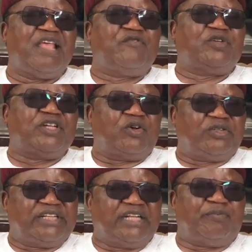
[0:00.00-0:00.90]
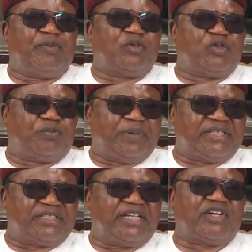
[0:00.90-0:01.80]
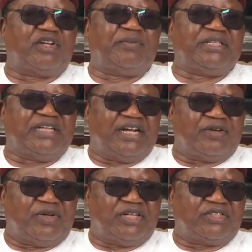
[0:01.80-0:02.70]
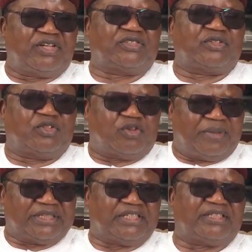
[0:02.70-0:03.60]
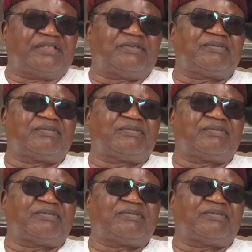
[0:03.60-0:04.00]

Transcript: If you decongest the political space, economic deregulation is automatic.